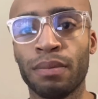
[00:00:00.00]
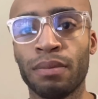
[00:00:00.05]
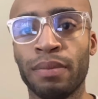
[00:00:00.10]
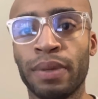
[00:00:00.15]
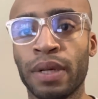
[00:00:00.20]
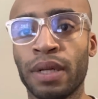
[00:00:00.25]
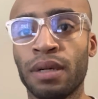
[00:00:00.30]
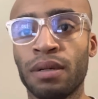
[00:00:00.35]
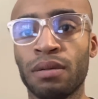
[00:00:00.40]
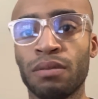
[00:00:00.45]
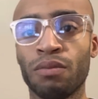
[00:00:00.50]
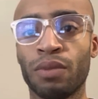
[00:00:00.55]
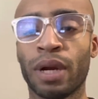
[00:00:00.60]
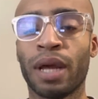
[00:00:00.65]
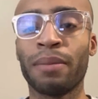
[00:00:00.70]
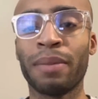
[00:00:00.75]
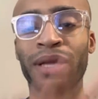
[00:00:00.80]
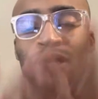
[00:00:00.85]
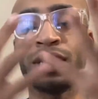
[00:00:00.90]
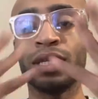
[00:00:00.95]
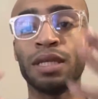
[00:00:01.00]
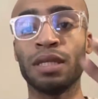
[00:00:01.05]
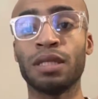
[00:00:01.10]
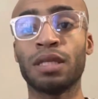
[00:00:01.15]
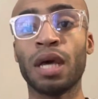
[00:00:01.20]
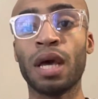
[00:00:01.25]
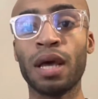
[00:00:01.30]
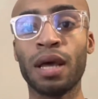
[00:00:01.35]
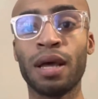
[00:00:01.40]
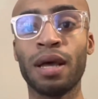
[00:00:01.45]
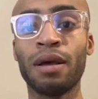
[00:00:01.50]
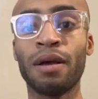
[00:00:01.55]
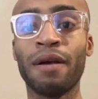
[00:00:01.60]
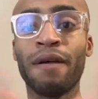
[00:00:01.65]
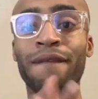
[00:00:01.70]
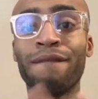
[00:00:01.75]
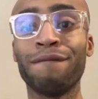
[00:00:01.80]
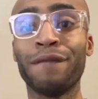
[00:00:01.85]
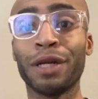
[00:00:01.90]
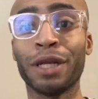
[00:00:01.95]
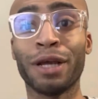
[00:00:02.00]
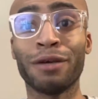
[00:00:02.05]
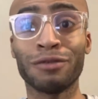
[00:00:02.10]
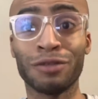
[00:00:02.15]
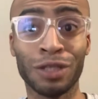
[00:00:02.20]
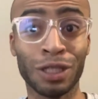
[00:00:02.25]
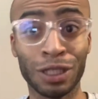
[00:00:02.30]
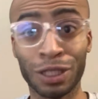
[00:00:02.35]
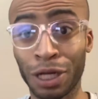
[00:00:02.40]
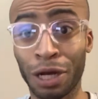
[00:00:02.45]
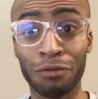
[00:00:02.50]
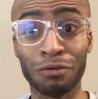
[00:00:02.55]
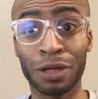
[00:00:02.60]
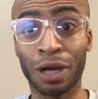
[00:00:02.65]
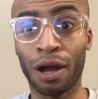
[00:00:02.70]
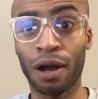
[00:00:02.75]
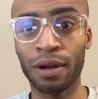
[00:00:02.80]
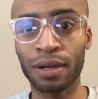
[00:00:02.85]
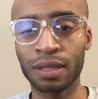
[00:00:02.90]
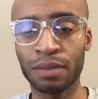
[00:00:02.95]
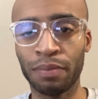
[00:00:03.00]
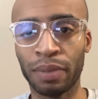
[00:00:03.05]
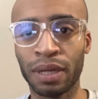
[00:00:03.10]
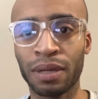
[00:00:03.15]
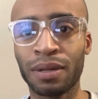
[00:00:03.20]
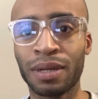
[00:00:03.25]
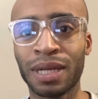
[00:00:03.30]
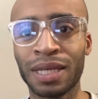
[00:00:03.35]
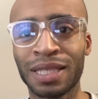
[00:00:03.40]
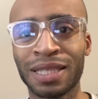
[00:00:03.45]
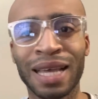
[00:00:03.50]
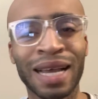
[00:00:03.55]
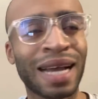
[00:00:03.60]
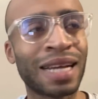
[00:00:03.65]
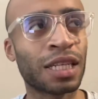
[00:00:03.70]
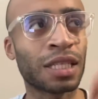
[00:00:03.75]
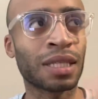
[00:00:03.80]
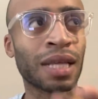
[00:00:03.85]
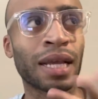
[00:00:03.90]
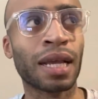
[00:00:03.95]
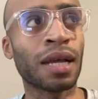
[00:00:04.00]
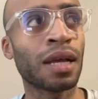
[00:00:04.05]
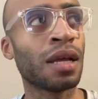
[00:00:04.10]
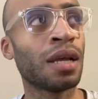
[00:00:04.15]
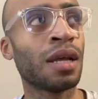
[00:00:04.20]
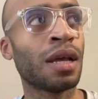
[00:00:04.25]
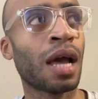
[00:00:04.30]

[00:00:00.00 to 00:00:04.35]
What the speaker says: but when I make these videos and these tone talks, but because like I just like,